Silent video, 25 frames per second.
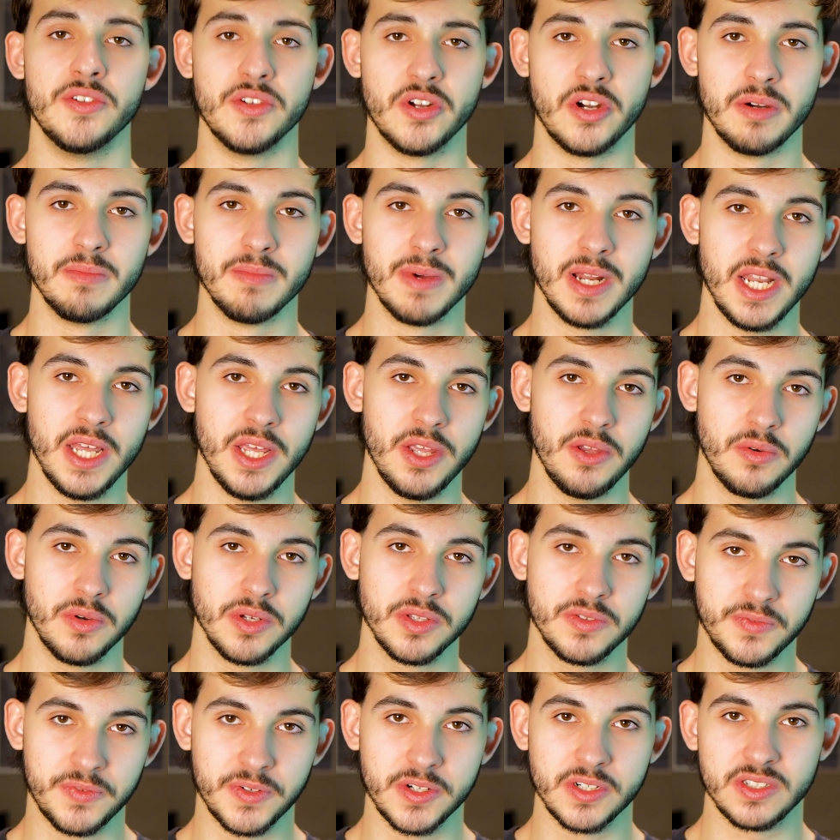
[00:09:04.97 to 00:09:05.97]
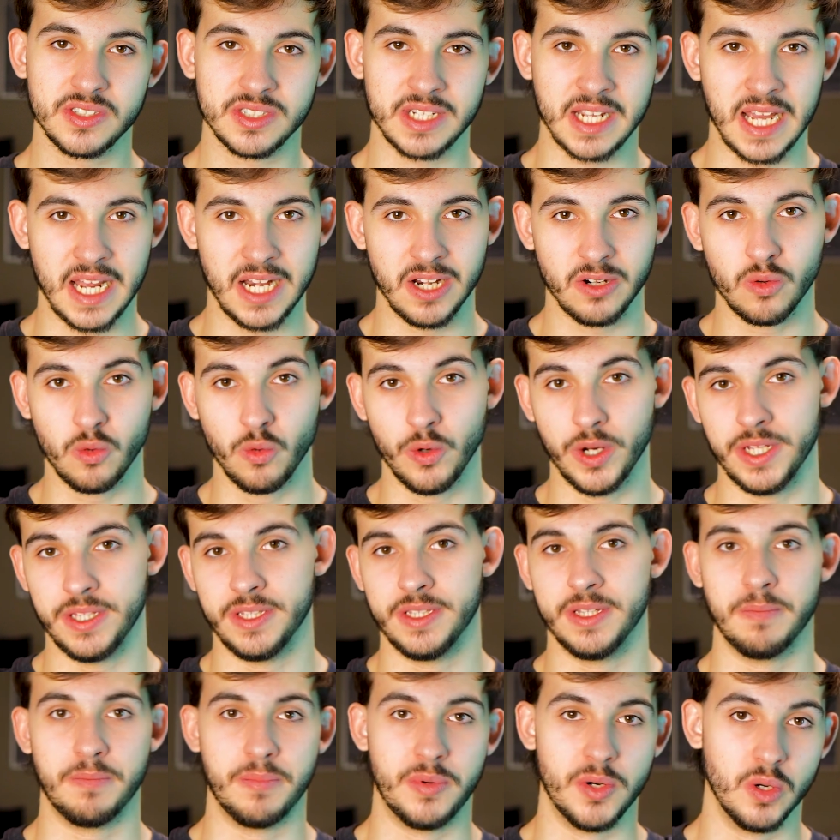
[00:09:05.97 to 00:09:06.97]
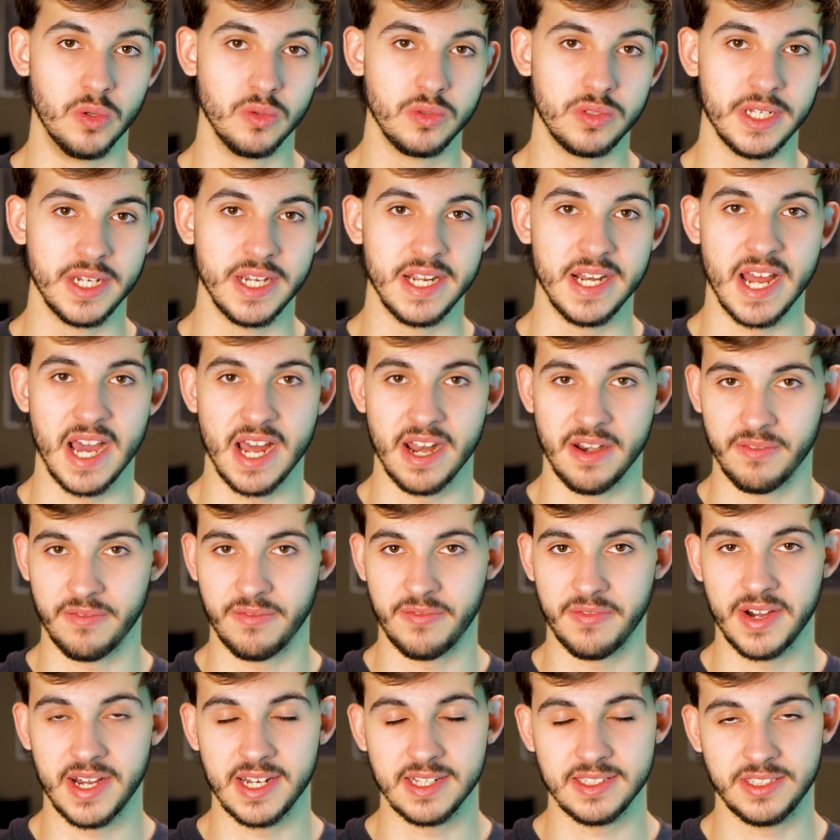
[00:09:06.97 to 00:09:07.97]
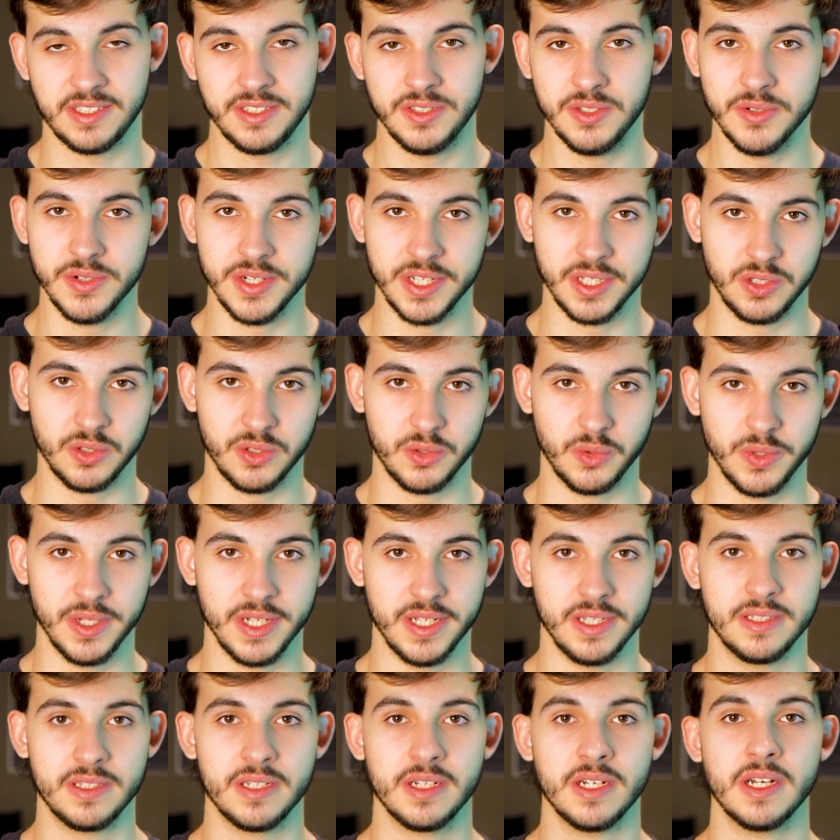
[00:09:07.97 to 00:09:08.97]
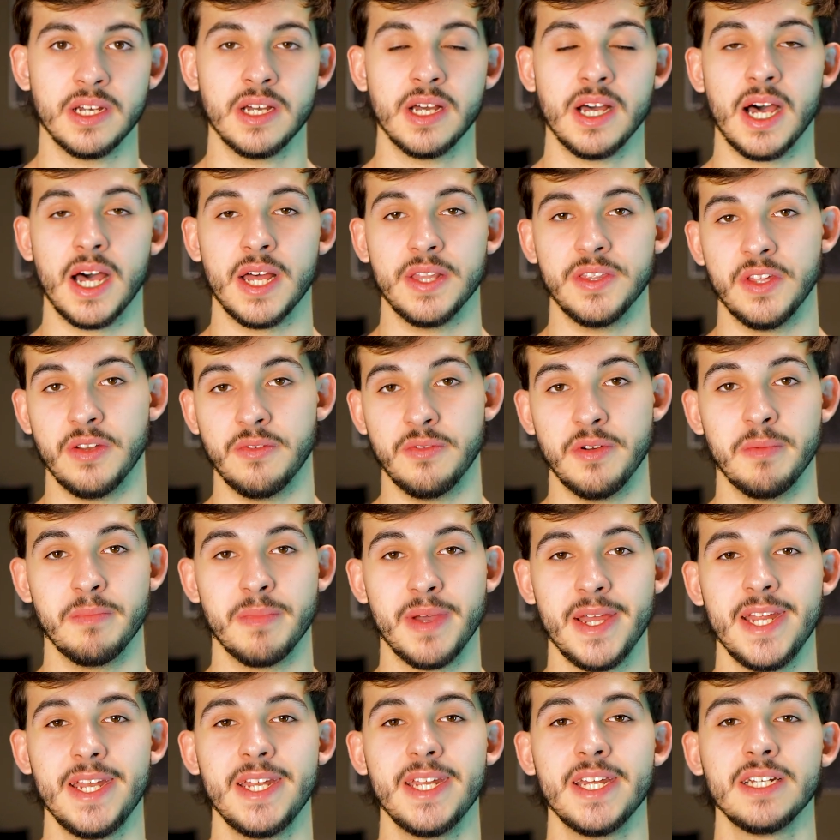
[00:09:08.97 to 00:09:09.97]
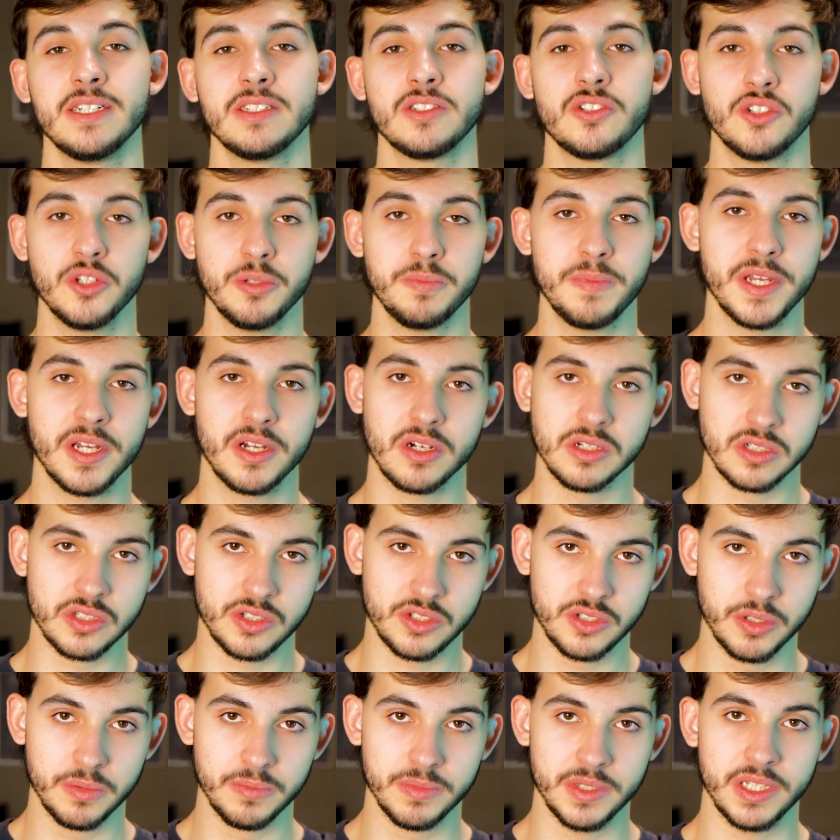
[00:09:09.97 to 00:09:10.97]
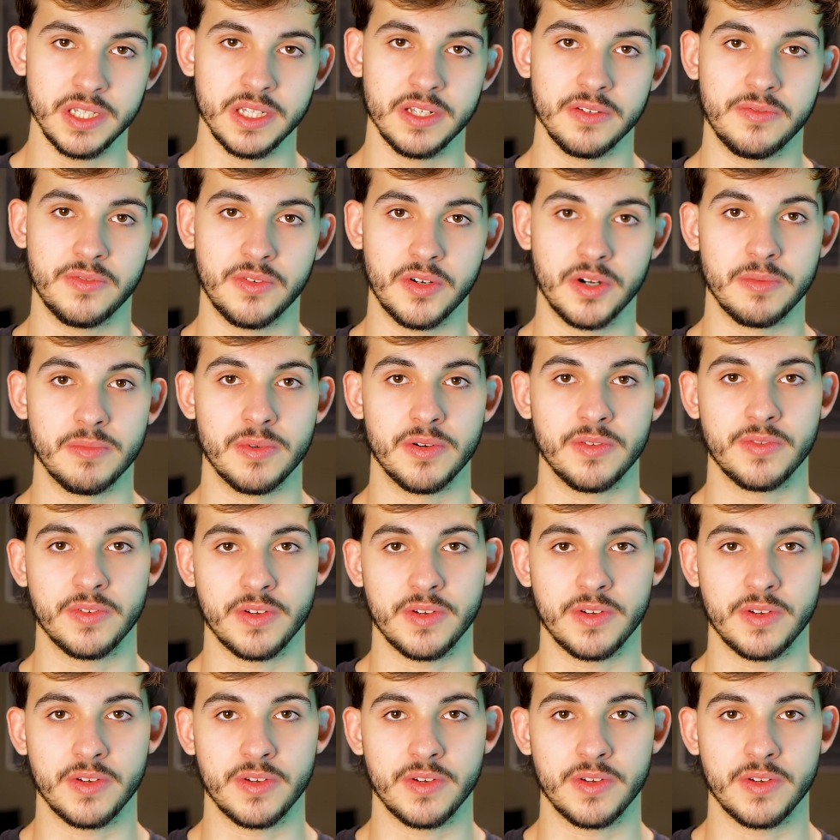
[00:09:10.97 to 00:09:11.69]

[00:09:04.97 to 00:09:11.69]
Normally, you would first calculate the protein and fats you need to eat, and the remaining should be consumed in the form of